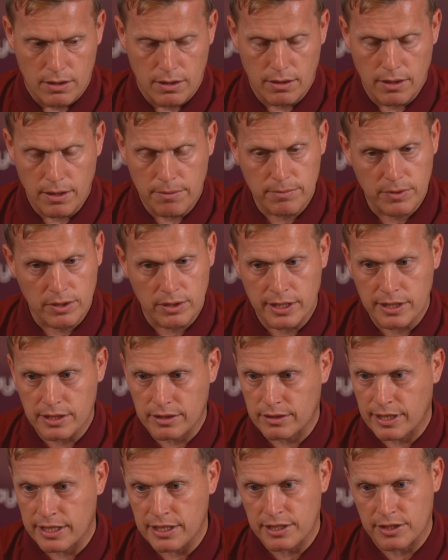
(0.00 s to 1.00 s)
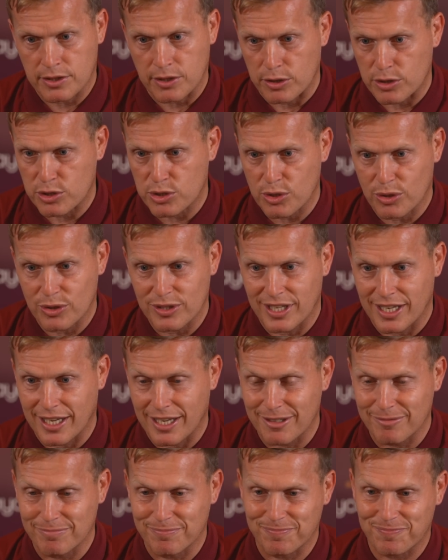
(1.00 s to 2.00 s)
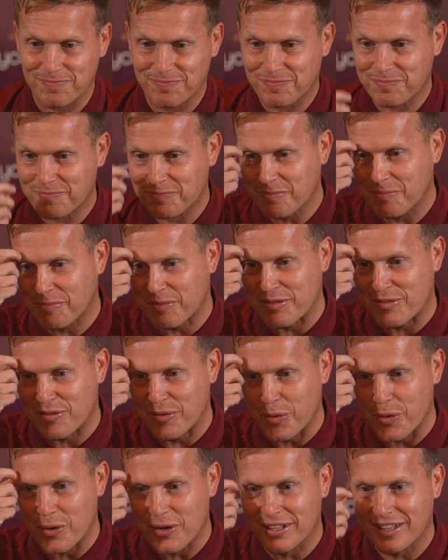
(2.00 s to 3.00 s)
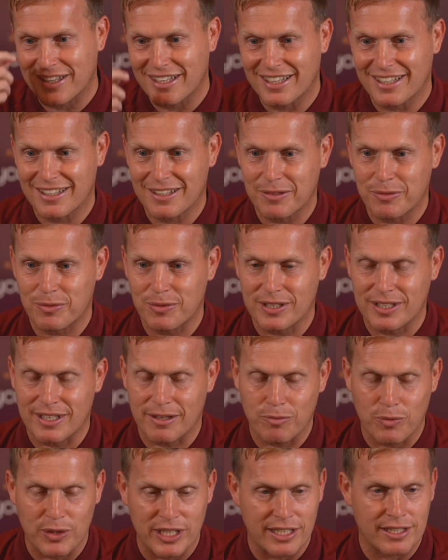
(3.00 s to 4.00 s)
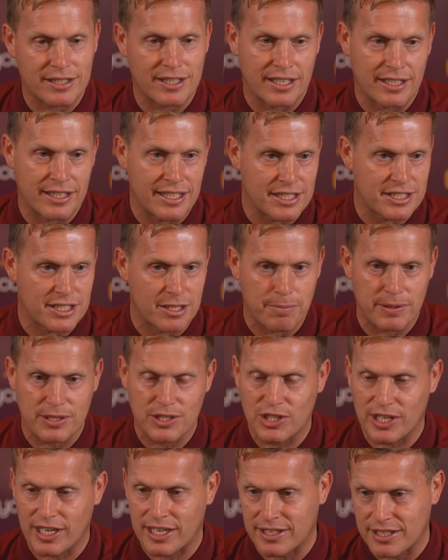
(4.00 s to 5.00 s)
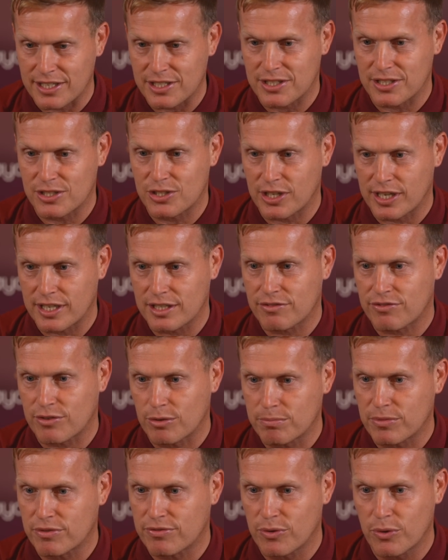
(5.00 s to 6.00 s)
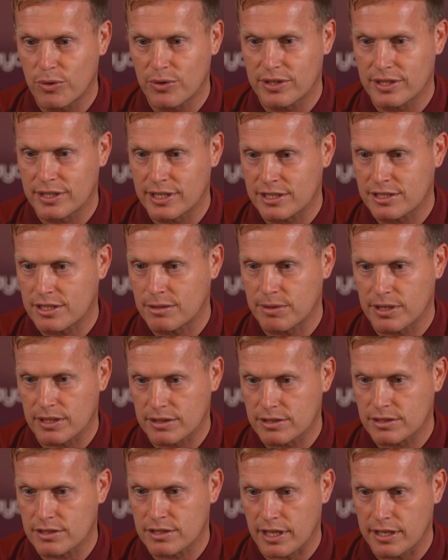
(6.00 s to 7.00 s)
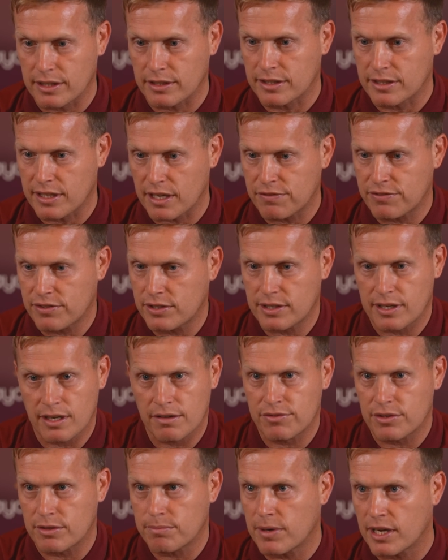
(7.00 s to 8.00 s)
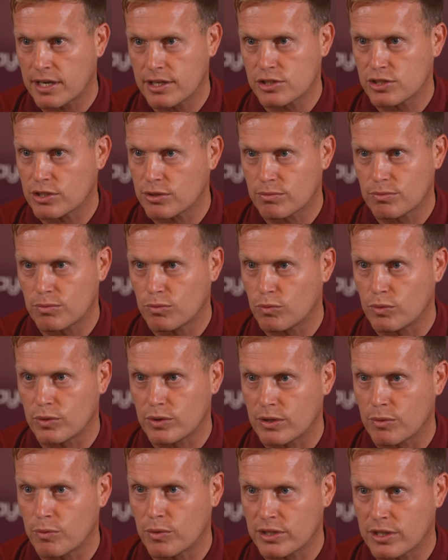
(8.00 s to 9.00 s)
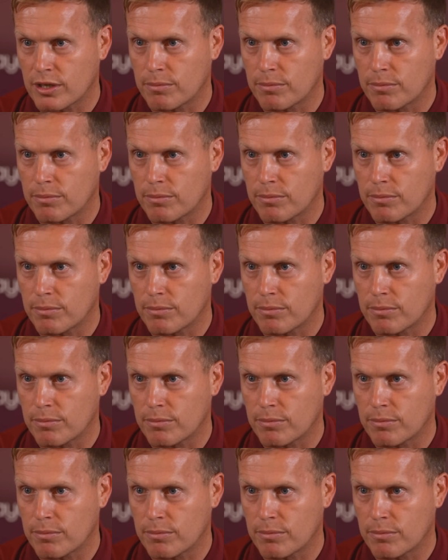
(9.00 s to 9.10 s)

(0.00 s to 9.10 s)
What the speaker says: Like I touched on before, it needs to change from before. It needs to be slightly different. Every manager that would